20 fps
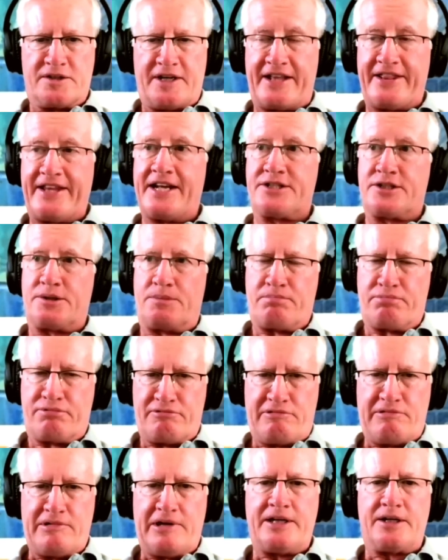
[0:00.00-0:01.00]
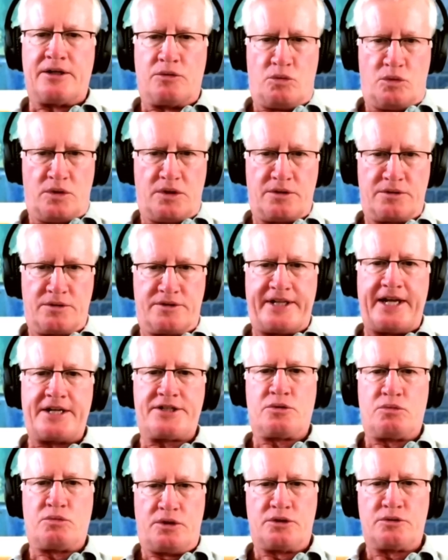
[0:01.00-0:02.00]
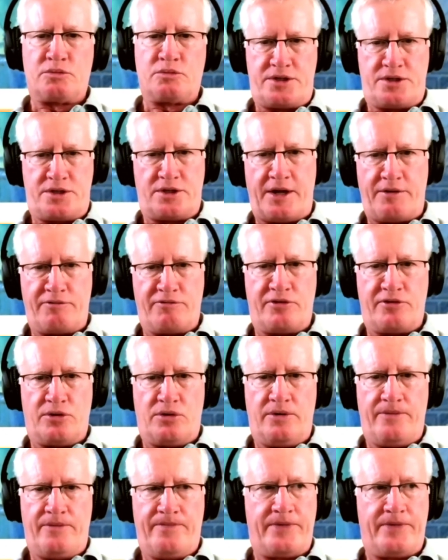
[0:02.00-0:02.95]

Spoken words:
And that's a brilliant world. That's a world we should aim for.